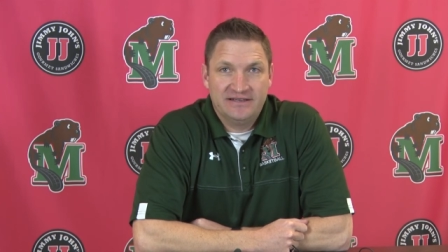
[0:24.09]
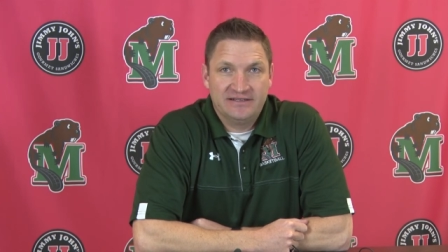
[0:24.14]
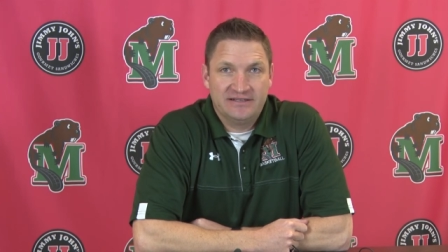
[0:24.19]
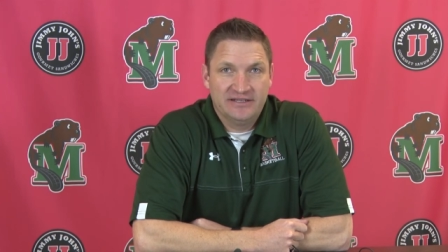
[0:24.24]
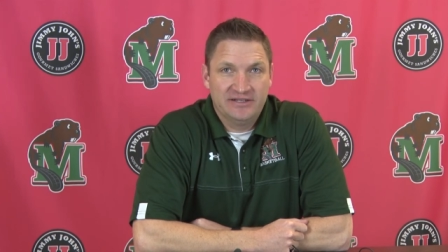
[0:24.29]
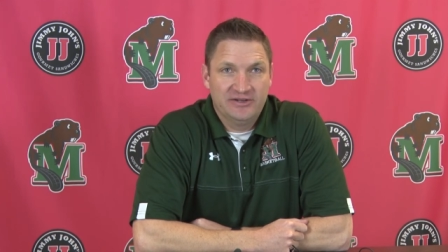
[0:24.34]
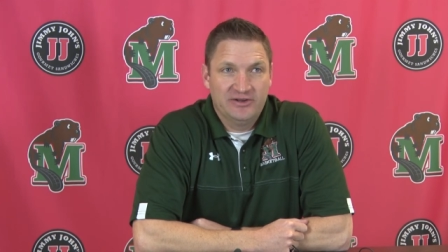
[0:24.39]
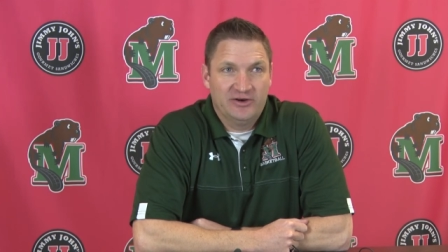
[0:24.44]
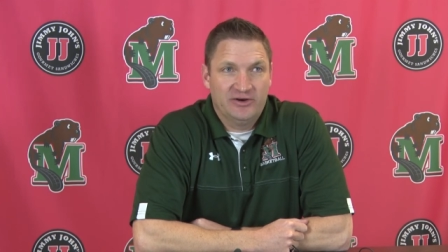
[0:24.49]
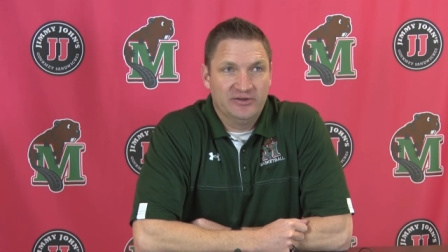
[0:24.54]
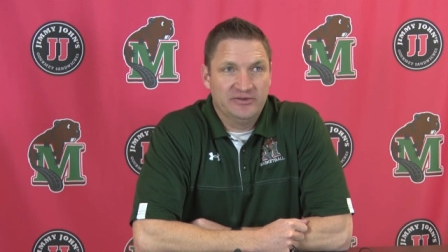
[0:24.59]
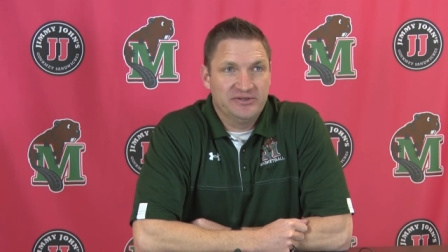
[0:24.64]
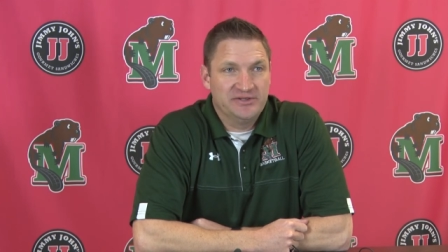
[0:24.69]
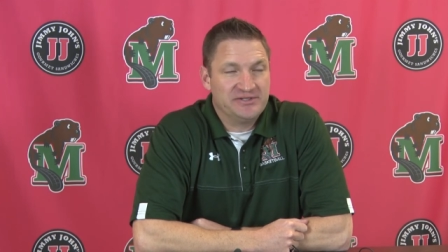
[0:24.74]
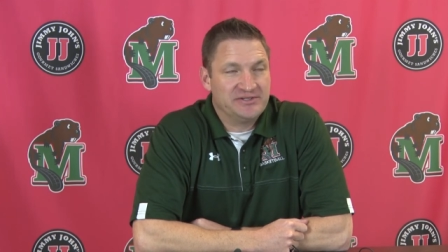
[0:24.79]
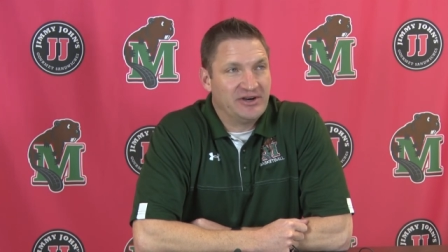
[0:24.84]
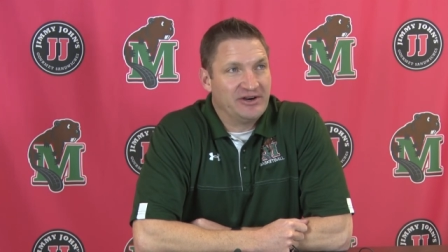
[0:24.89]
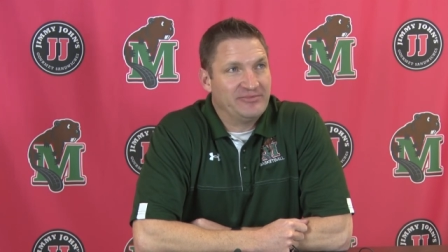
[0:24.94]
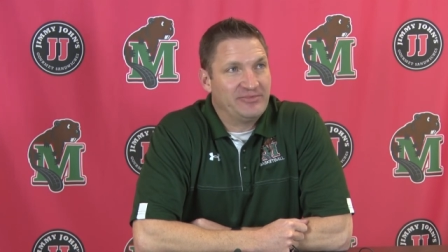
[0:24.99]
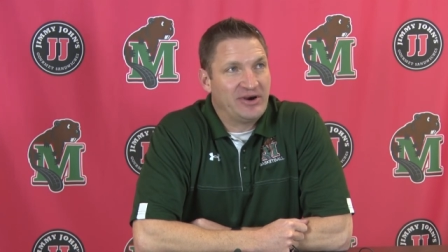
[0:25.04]
getting old, you
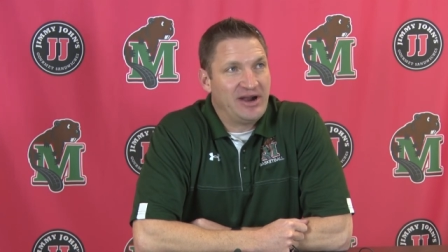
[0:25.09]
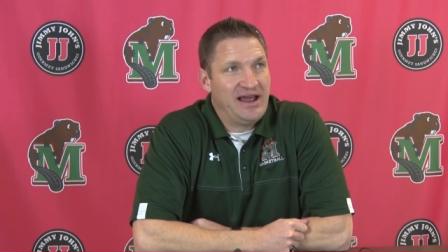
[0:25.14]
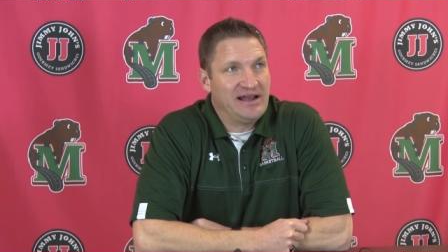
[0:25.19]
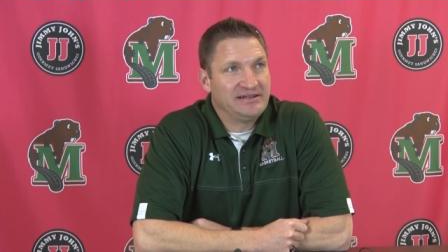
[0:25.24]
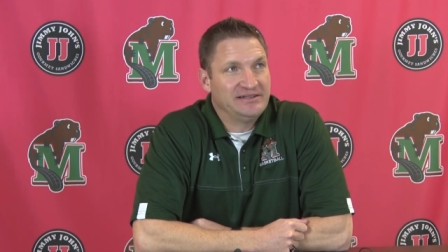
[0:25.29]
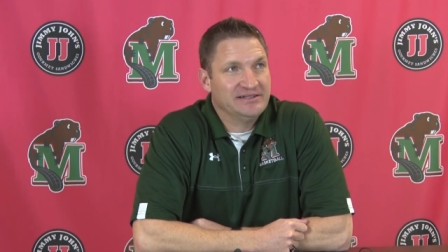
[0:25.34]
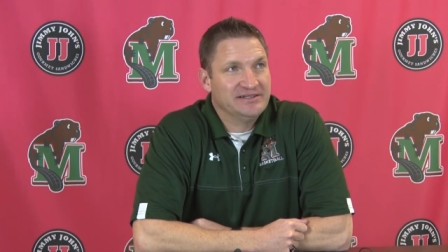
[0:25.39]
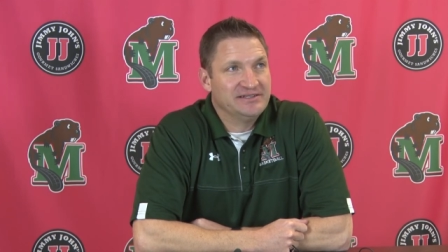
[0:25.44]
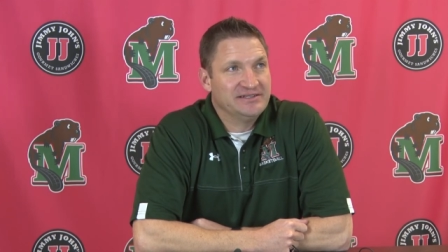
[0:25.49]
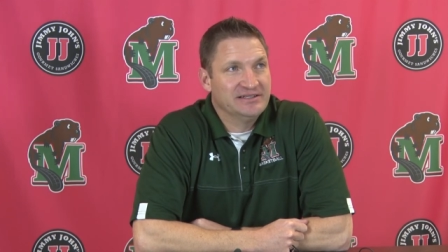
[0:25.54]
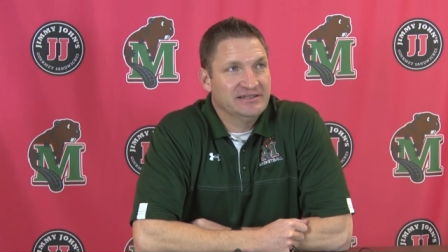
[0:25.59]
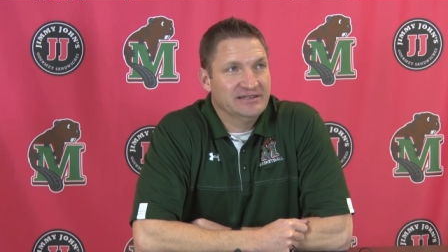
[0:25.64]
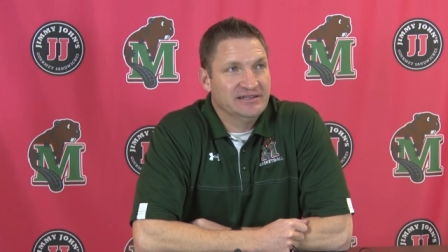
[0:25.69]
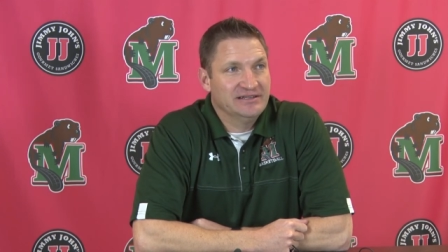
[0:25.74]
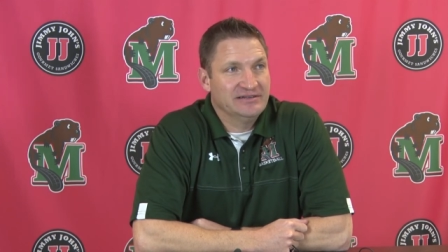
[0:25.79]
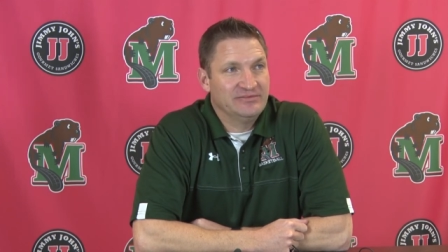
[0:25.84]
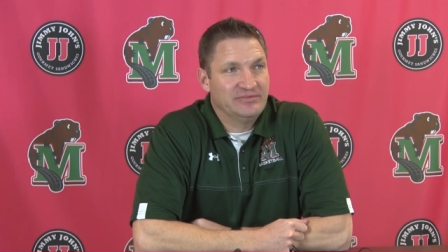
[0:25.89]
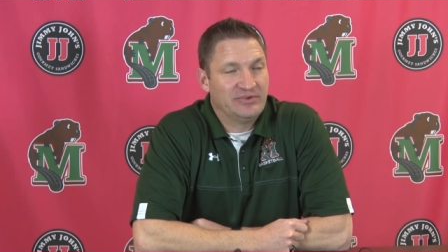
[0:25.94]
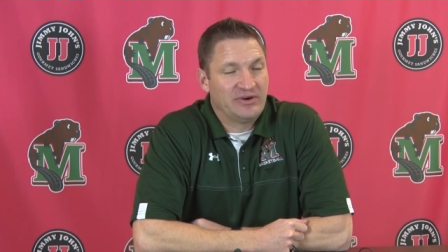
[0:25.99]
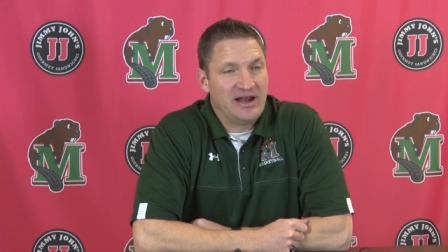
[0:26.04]
start practice, and
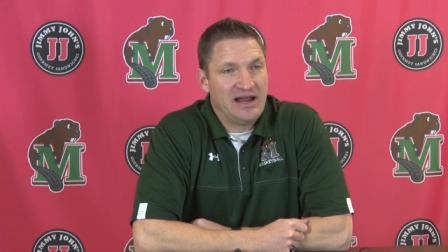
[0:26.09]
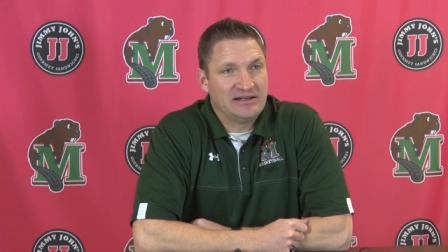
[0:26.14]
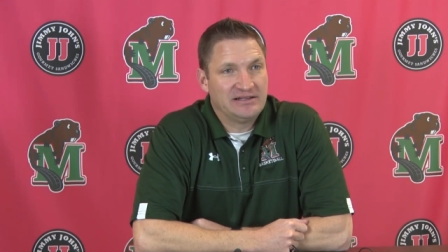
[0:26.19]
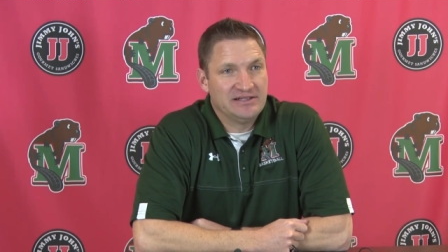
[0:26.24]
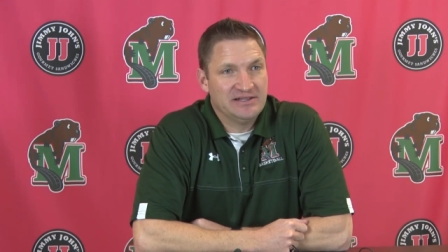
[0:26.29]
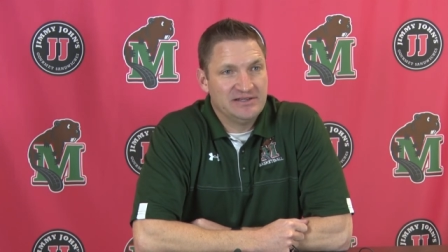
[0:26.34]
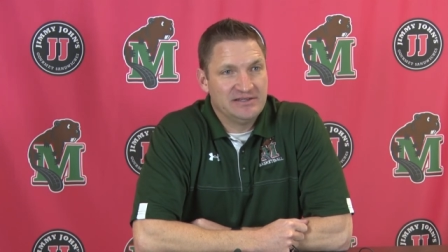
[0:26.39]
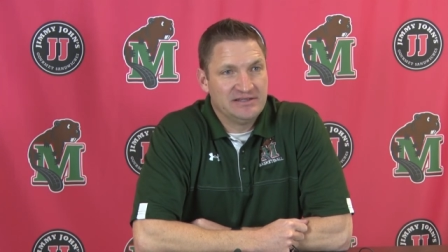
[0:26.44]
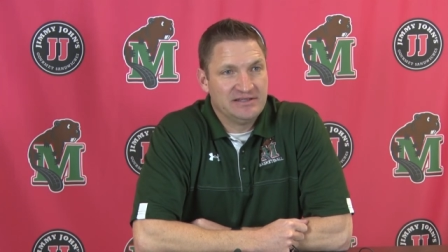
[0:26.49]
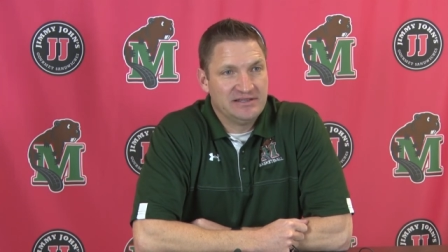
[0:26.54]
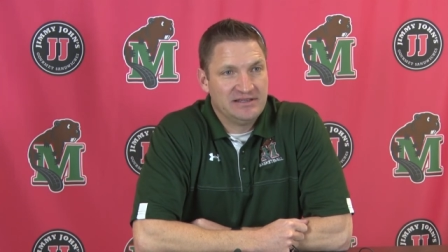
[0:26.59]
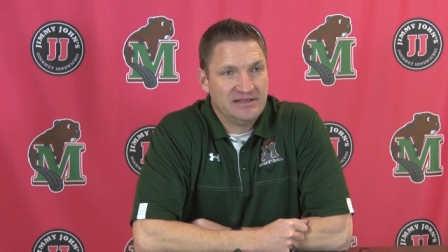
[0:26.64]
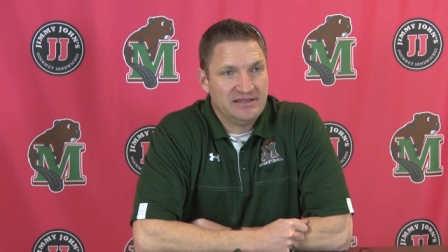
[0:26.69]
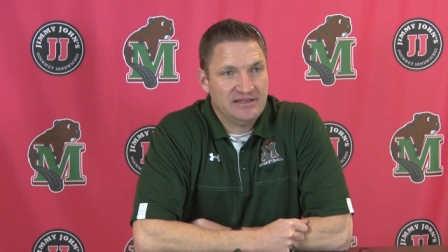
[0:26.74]
then practice